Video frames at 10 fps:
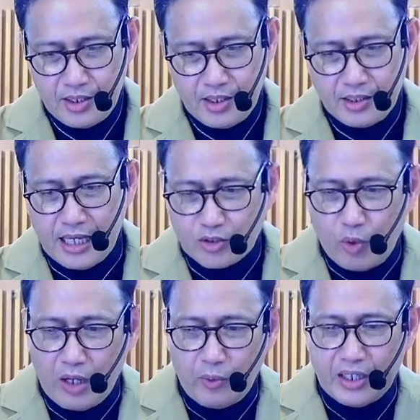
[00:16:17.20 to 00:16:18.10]
That's
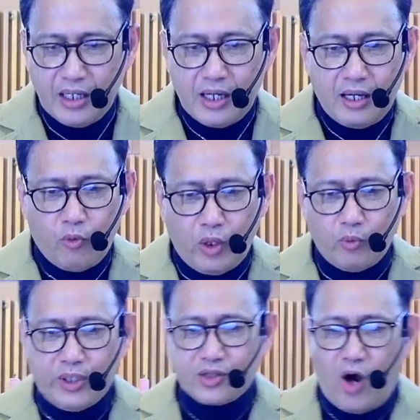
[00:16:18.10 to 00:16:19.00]
why when
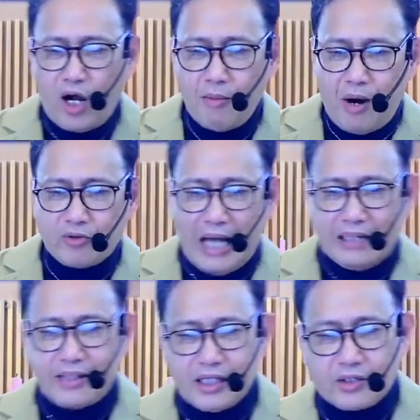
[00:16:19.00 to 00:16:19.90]
we talk about
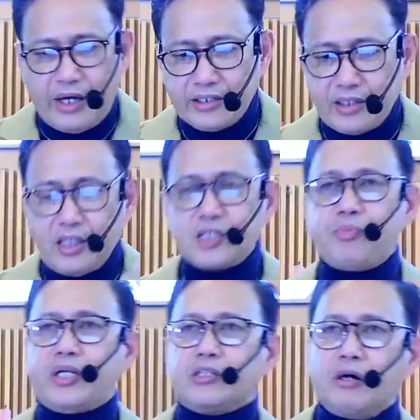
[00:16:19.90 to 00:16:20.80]
Antichrist and the
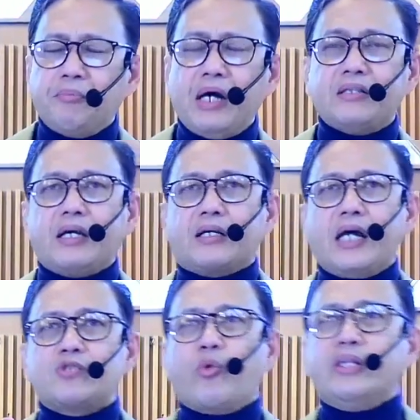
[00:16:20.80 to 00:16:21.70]
spirit of
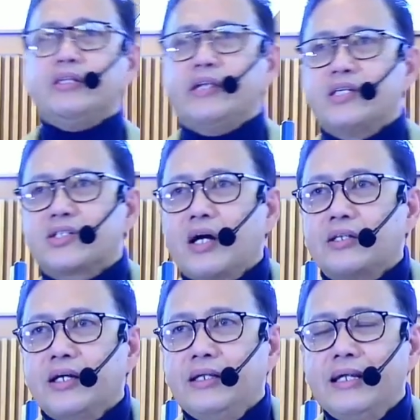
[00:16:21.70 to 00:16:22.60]
Antichrist, when did they
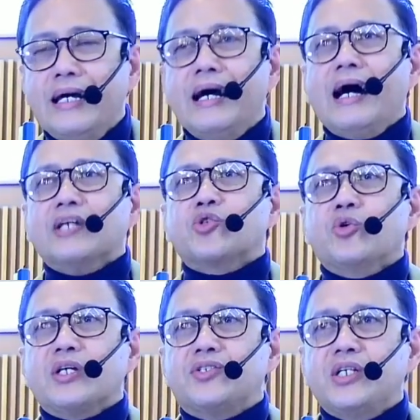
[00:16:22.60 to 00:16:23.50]
started? As soon
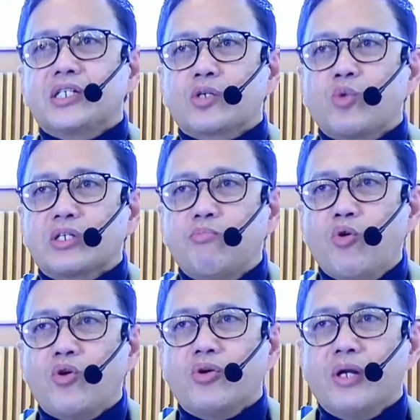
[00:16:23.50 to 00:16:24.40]
as Jesus was
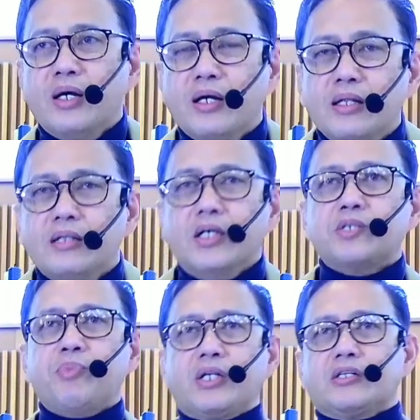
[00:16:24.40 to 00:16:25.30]
born, the
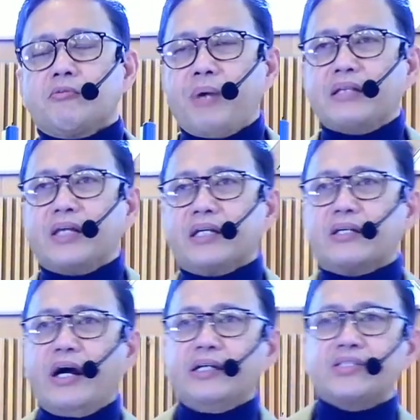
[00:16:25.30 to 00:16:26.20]
spirit of
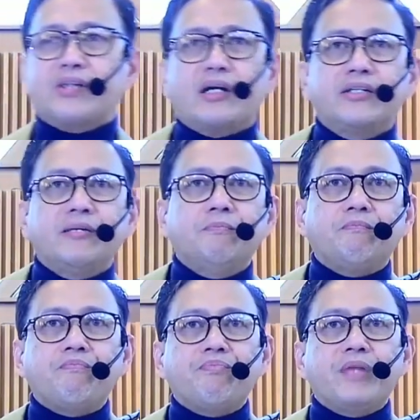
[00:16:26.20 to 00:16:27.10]
Antichrist started.
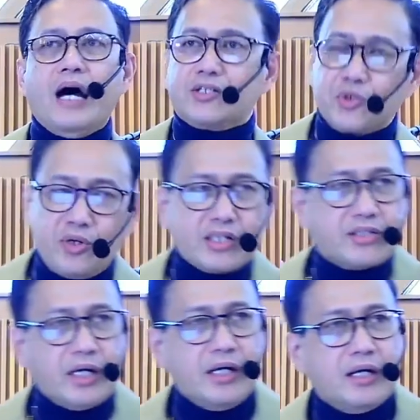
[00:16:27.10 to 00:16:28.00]
As soon as
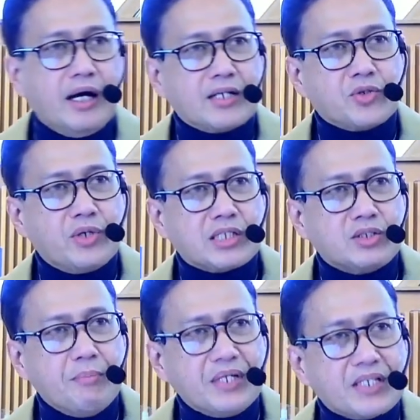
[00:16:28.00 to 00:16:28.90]

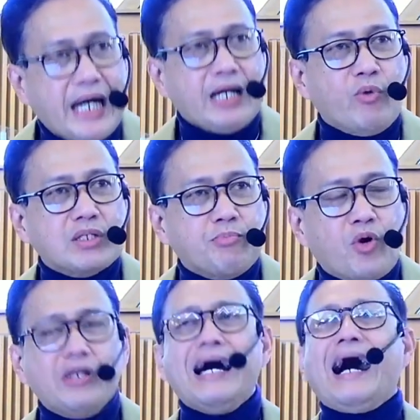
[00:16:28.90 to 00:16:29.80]
the Messiah was
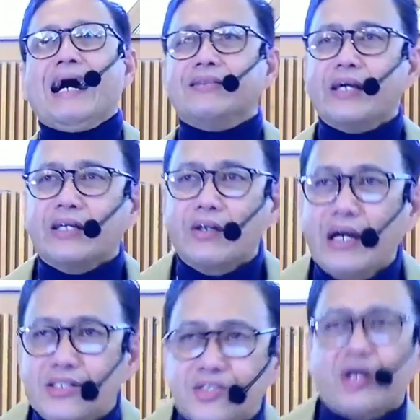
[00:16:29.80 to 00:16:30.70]
born,
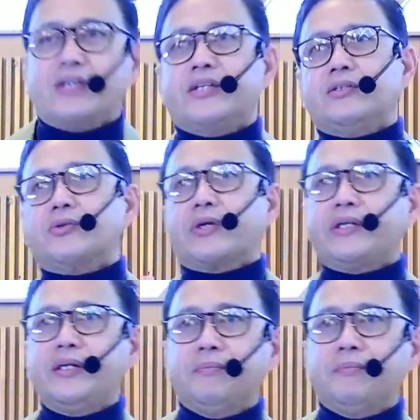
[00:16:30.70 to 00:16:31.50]
Antichrist started already.